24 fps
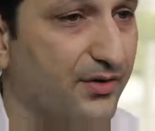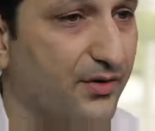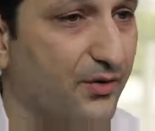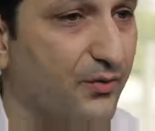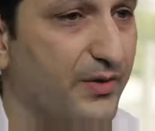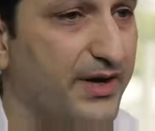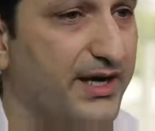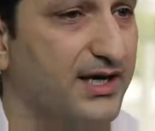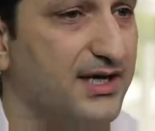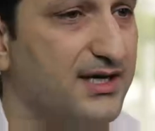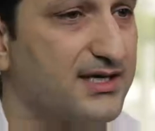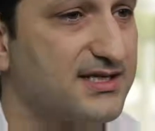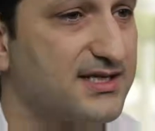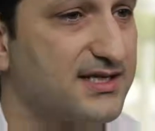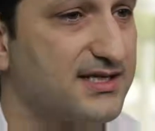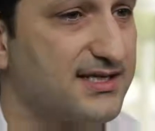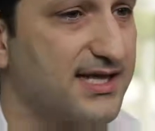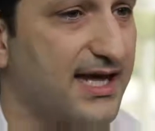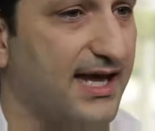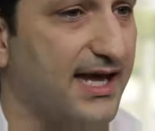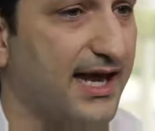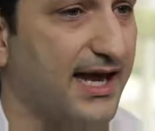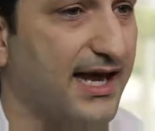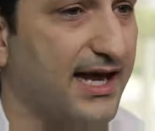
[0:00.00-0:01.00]
The weaknesses
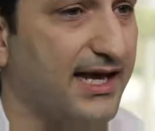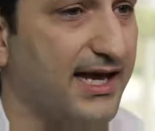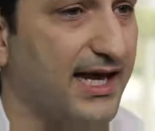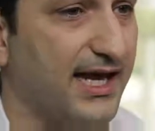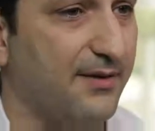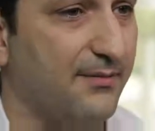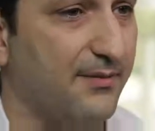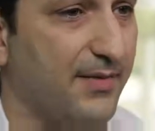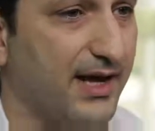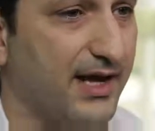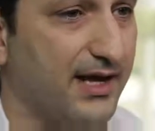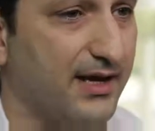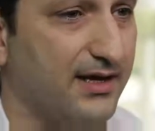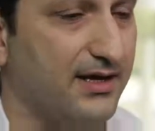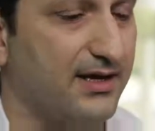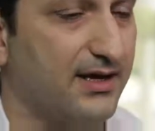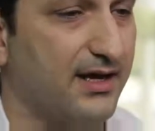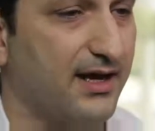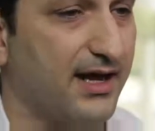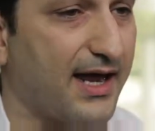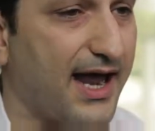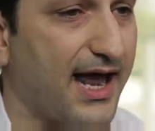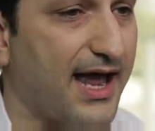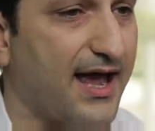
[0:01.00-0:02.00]
that ANA may
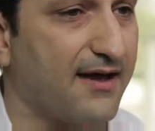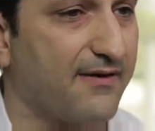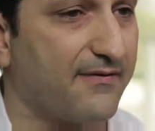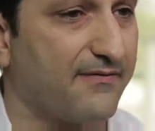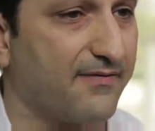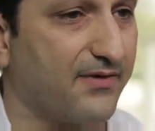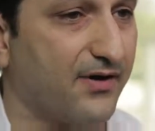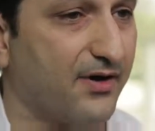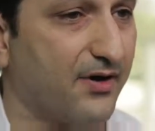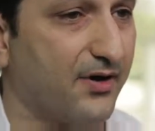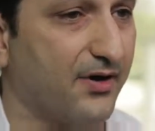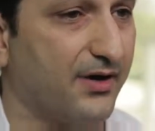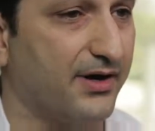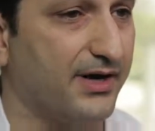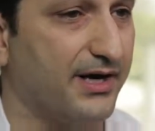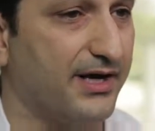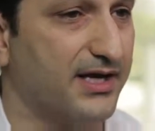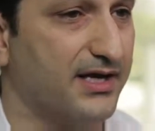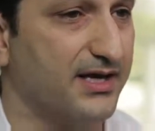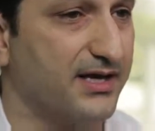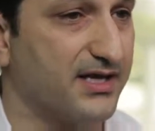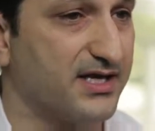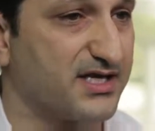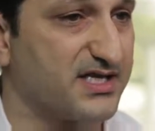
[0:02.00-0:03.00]
have are
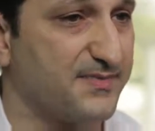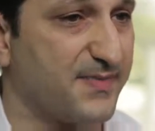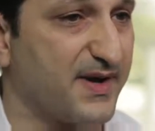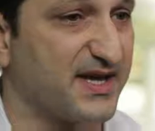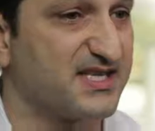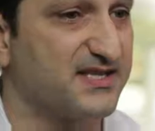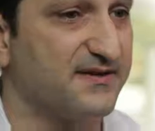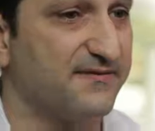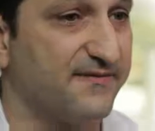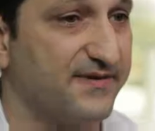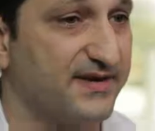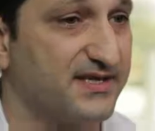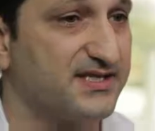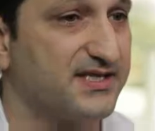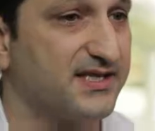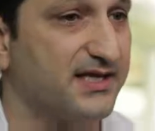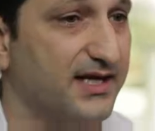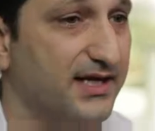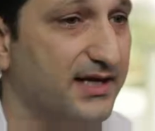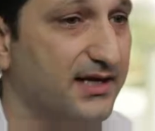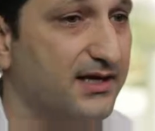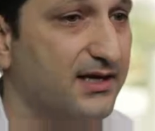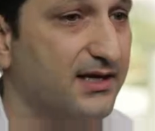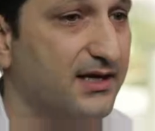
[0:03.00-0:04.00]
in the
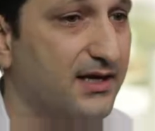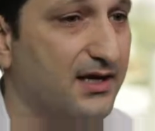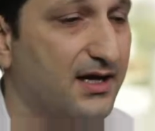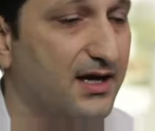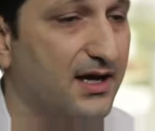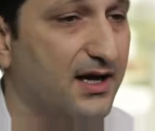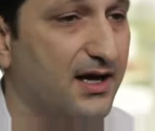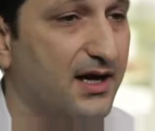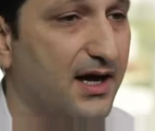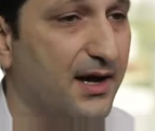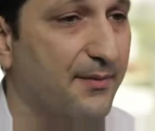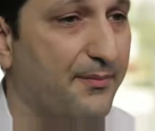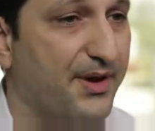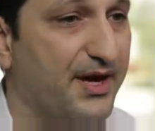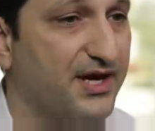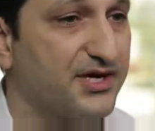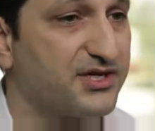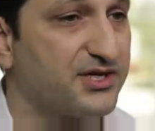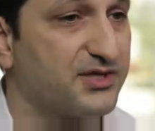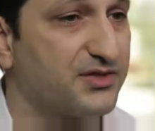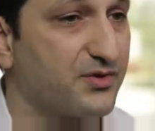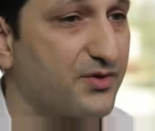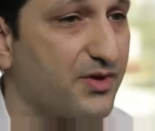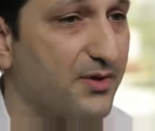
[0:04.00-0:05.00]
specificity.
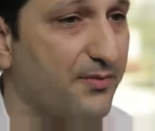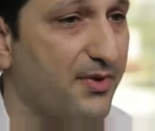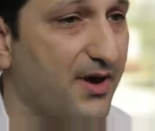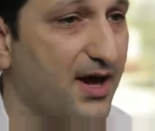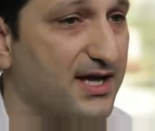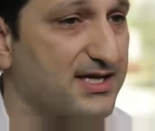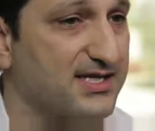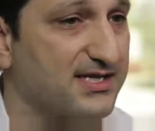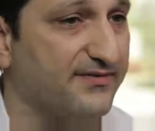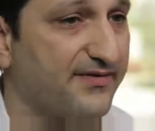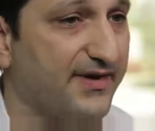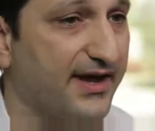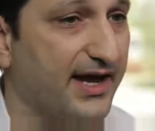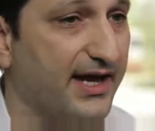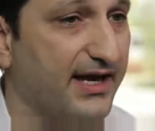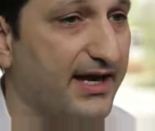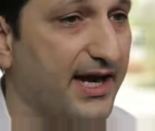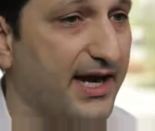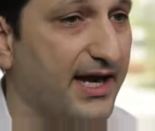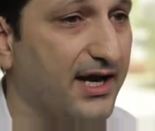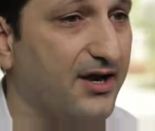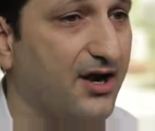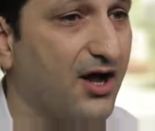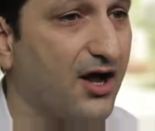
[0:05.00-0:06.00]
Patients with a positive
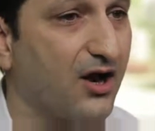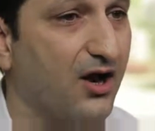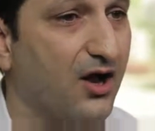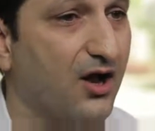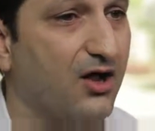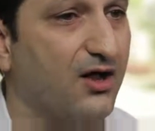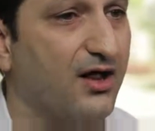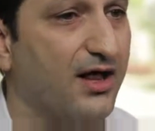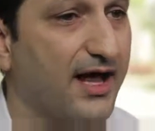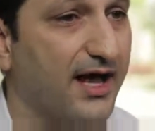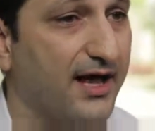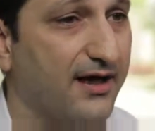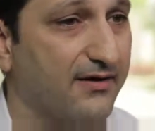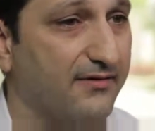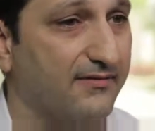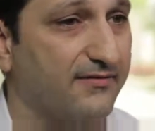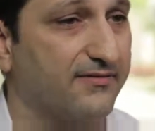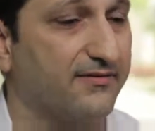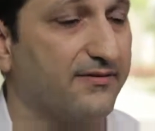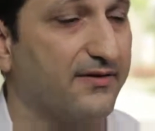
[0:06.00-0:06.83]
ANA not all have